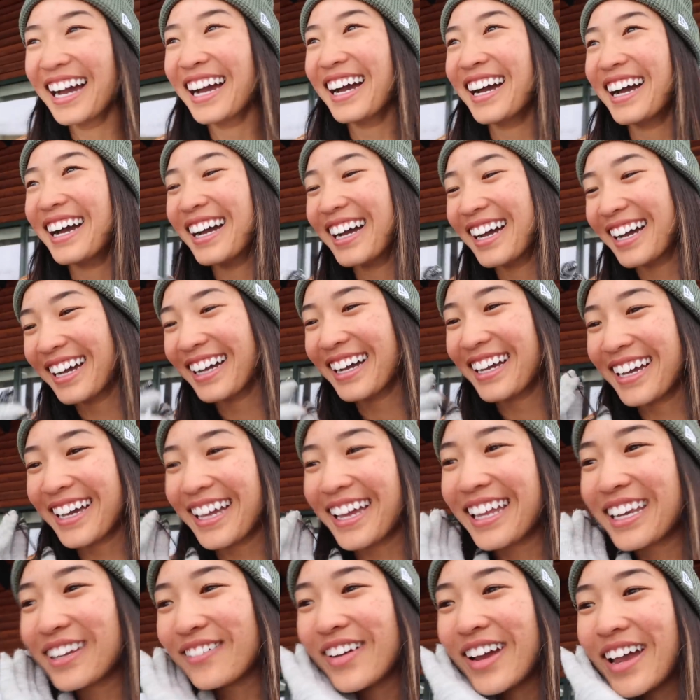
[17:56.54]

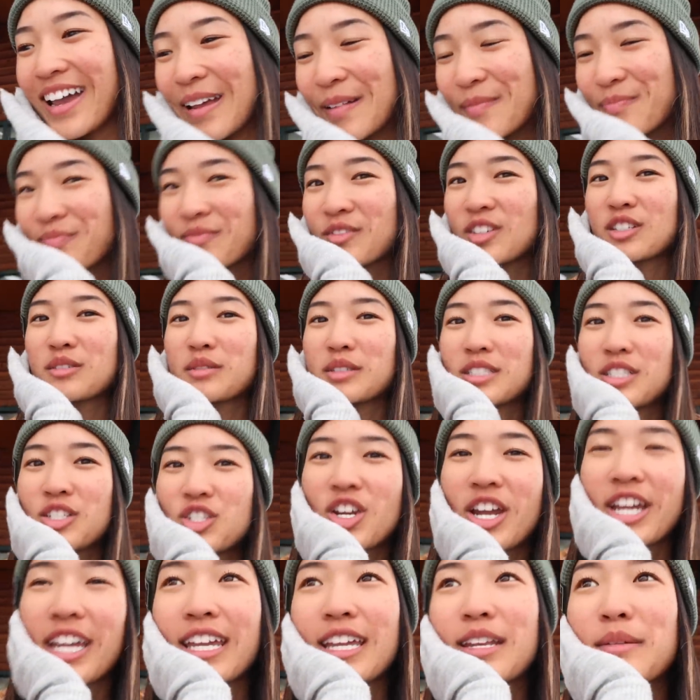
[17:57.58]
anyway, just wanted to
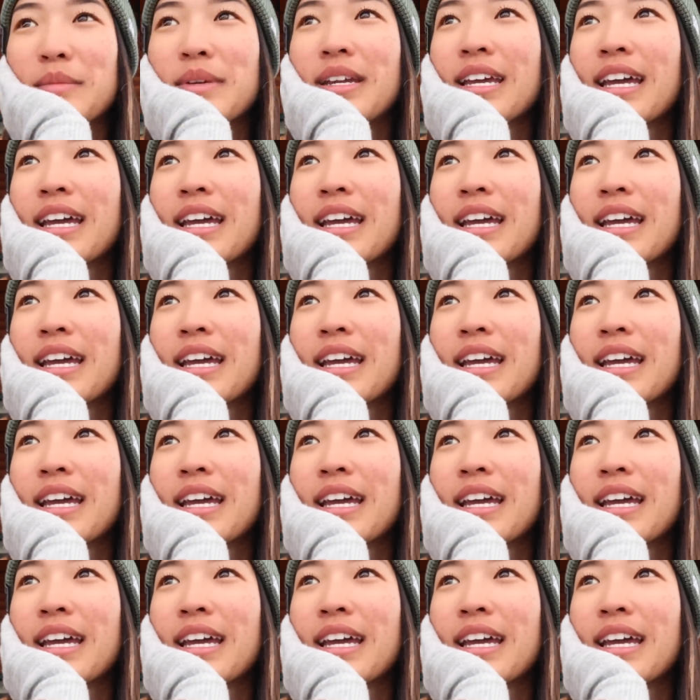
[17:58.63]
check in